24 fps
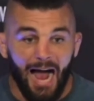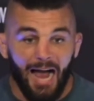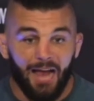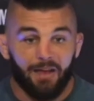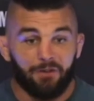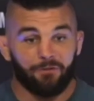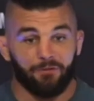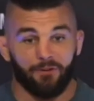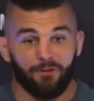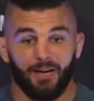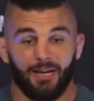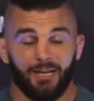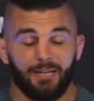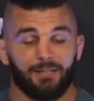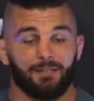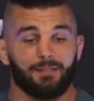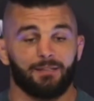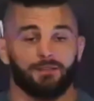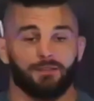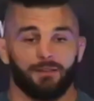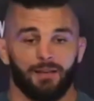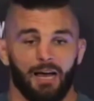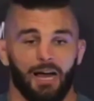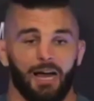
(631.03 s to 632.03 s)

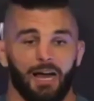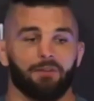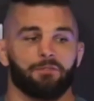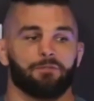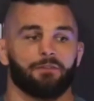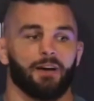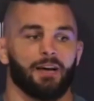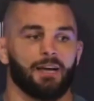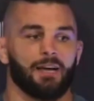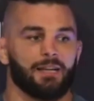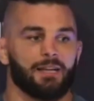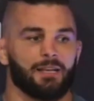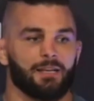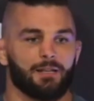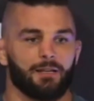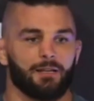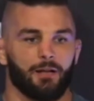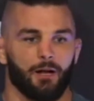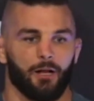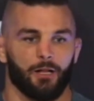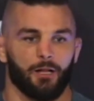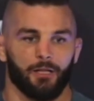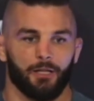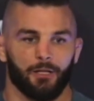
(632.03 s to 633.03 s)
find it
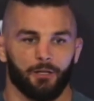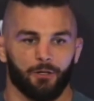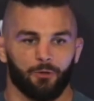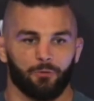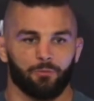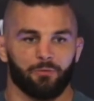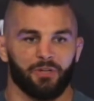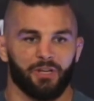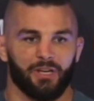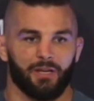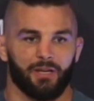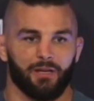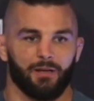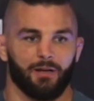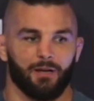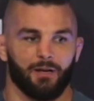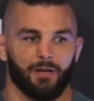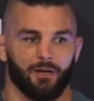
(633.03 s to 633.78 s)
a little bit